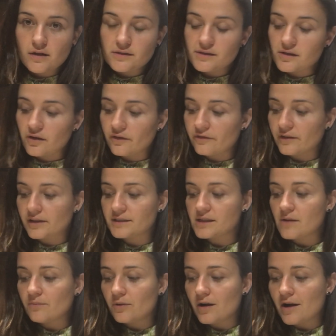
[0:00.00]
So, for
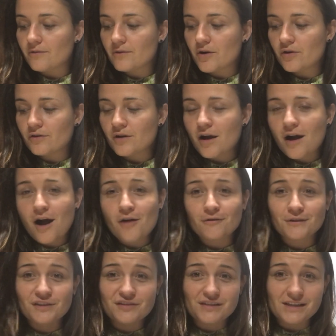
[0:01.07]
example, I wrote, I
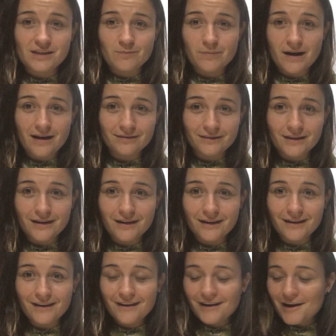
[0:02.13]
want to see a
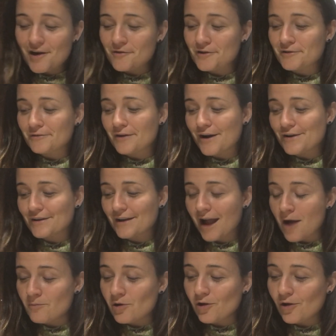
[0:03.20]
panda, I want to ride a
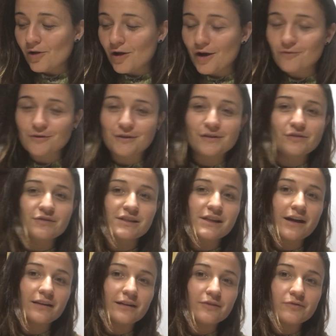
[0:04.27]
camel, I want to do a
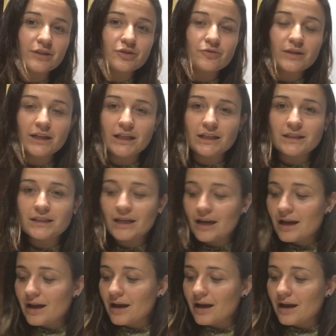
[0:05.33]
silent retreat,